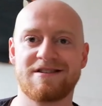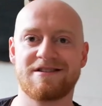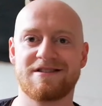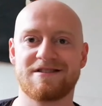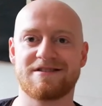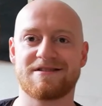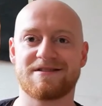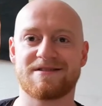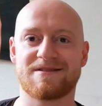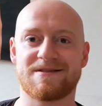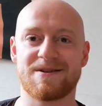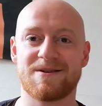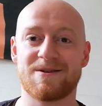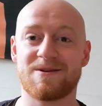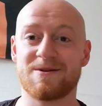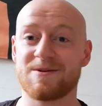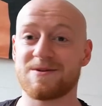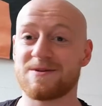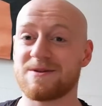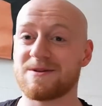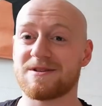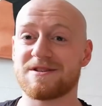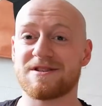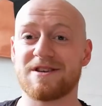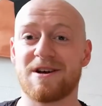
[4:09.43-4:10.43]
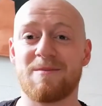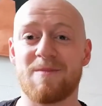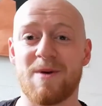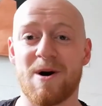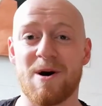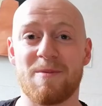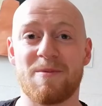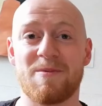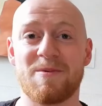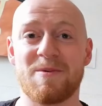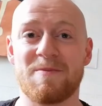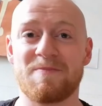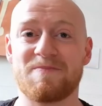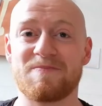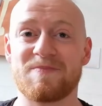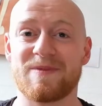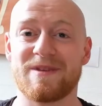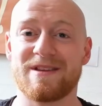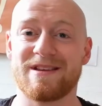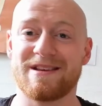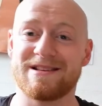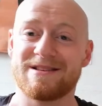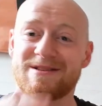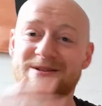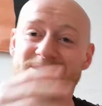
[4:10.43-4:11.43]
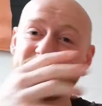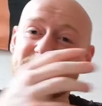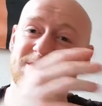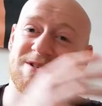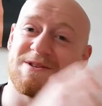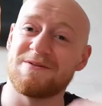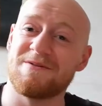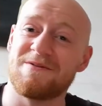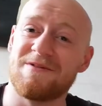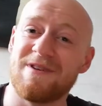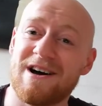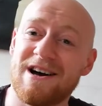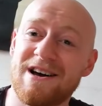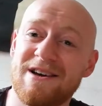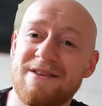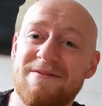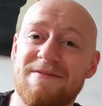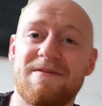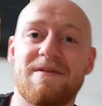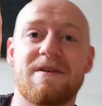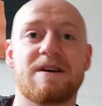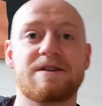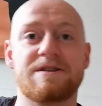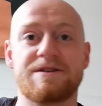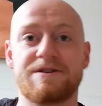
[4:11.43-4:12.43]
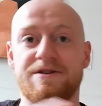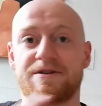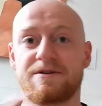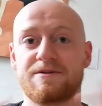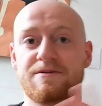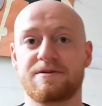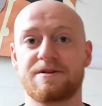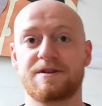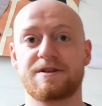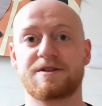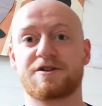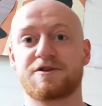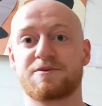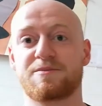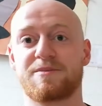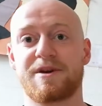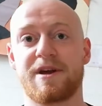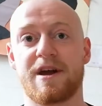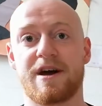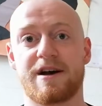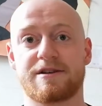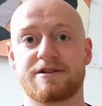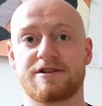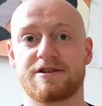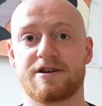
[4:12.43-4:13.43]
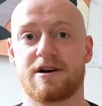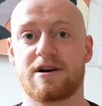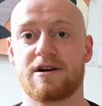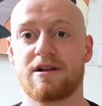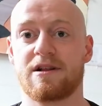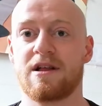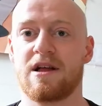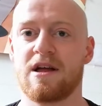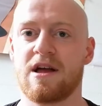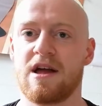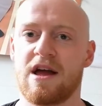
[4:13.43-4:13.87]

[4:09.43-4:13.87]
So to sum up, to survive, you need to be agile.